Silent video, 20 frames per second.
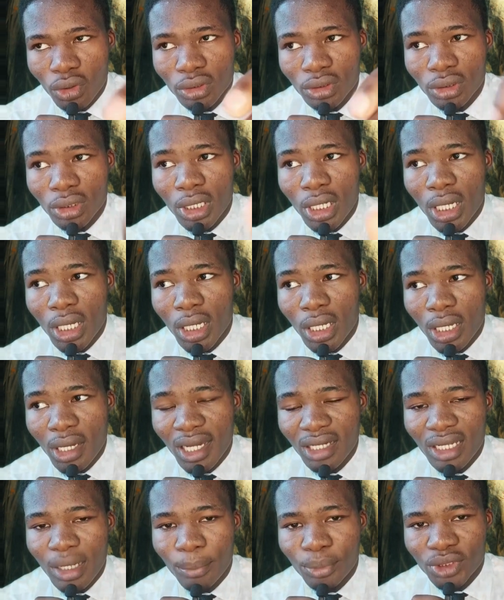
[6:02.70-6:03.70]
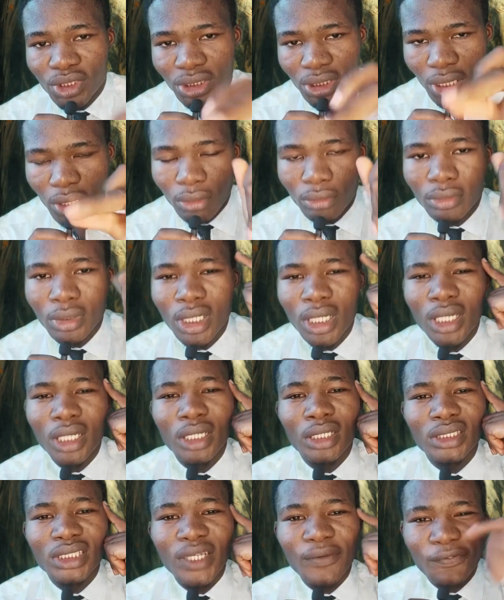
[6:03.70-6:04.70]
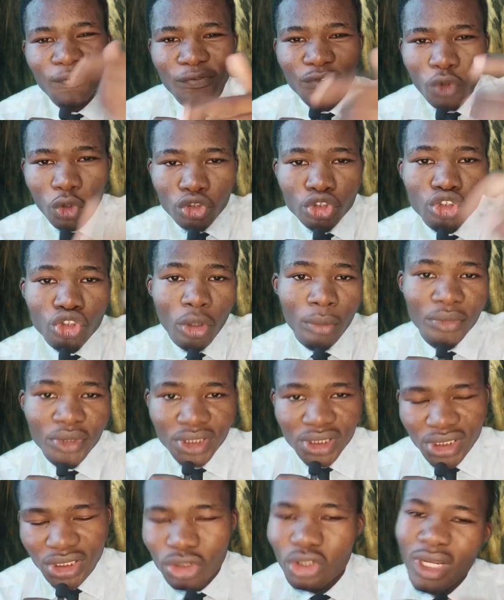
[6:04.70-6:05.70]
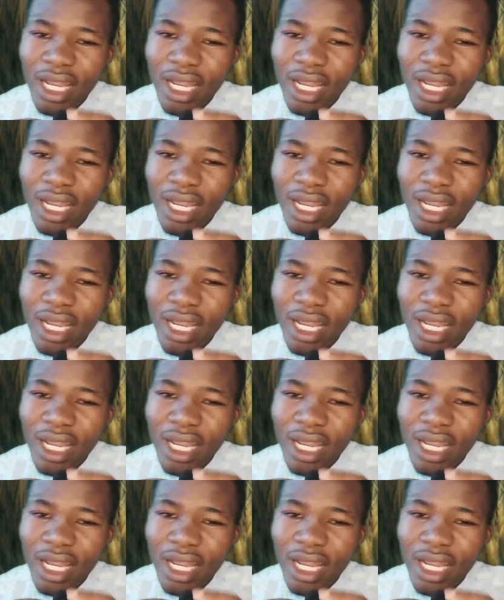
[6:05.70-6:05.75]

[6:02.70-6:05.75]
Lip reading: done how do I put it now, they've done summaries,